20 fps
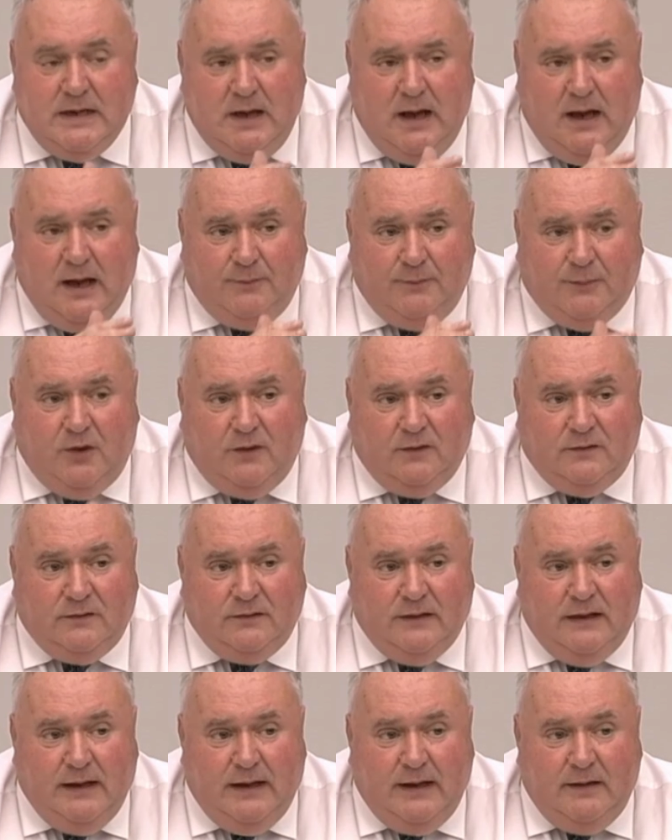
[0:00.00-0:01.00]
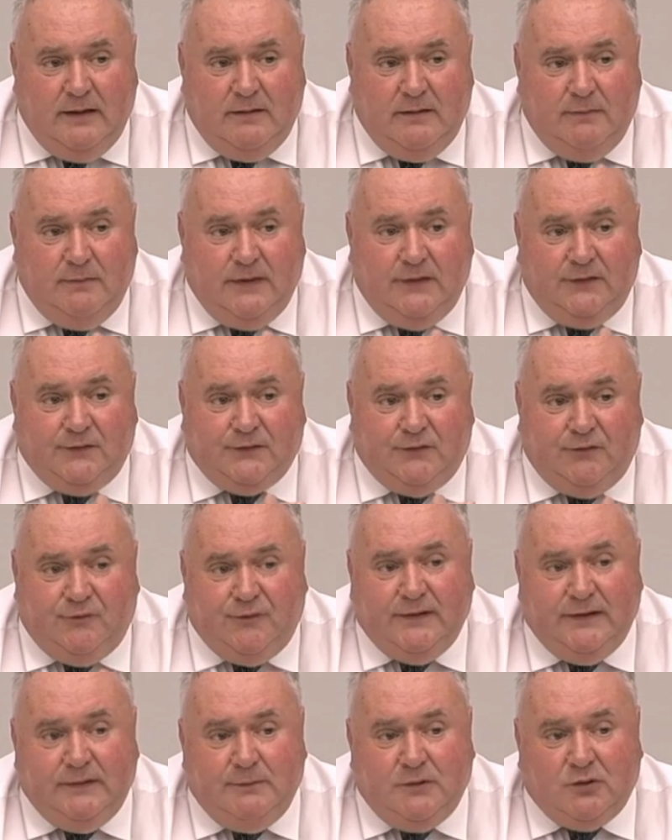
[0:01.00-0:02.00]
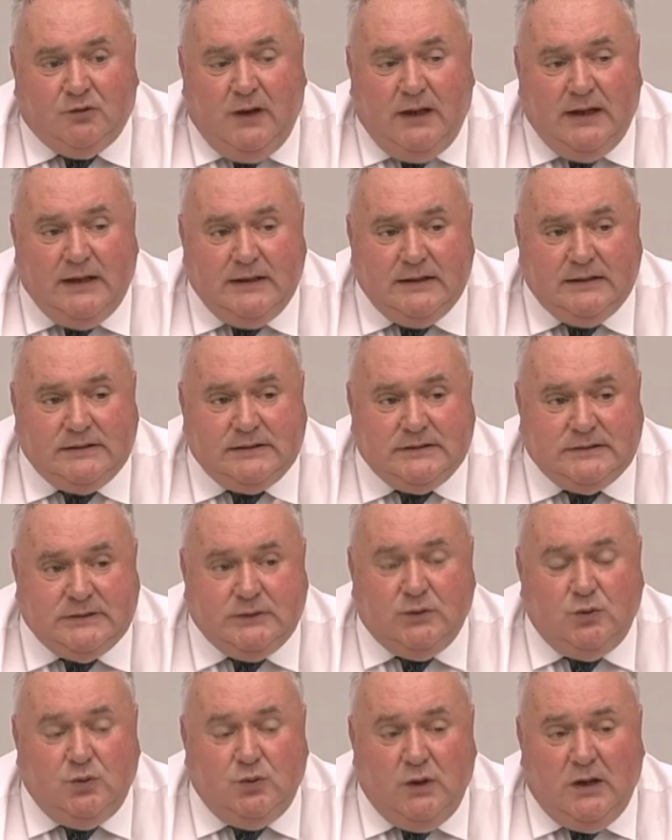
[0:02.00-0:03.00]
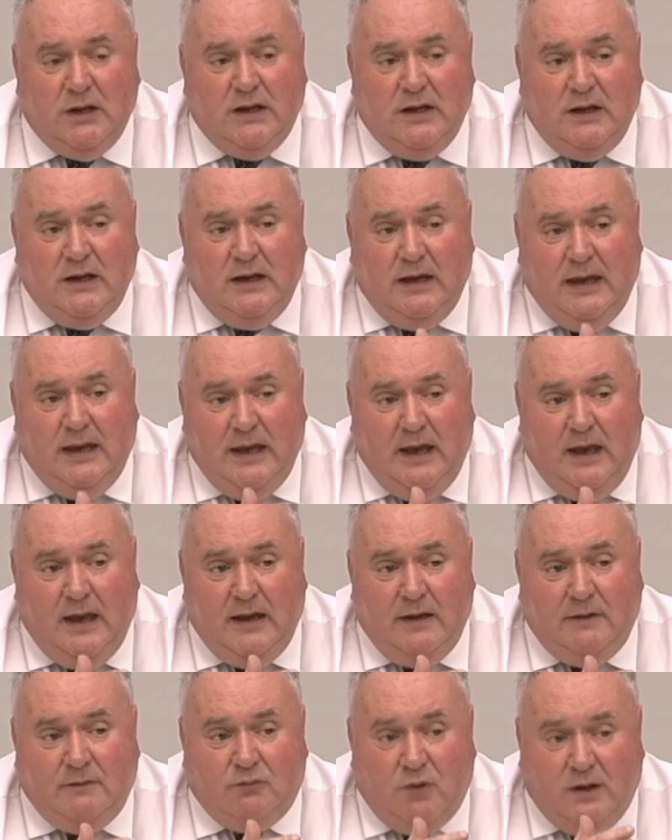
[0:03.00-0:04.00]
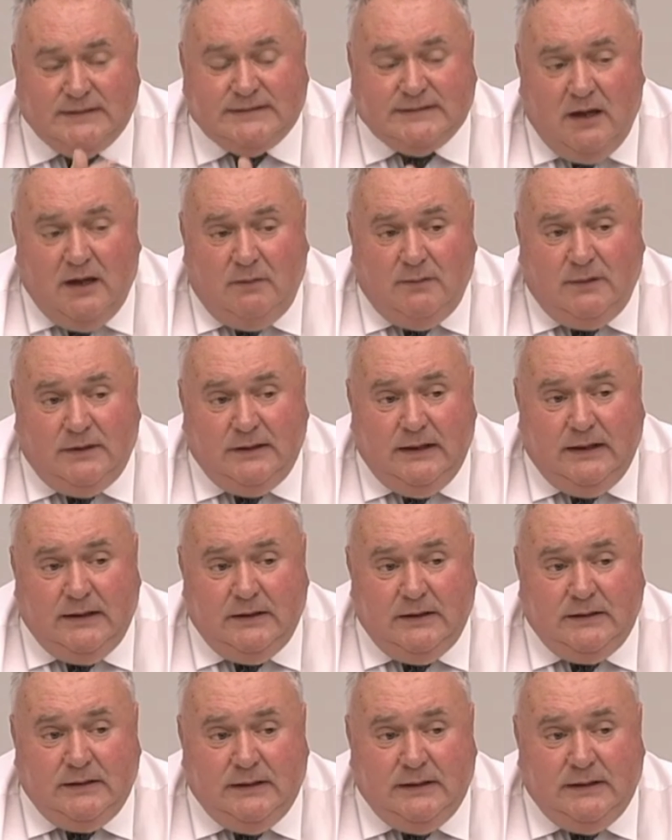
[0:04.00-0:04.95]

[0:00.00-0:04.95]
I brought Minister Finnean McGrath to Roscommon in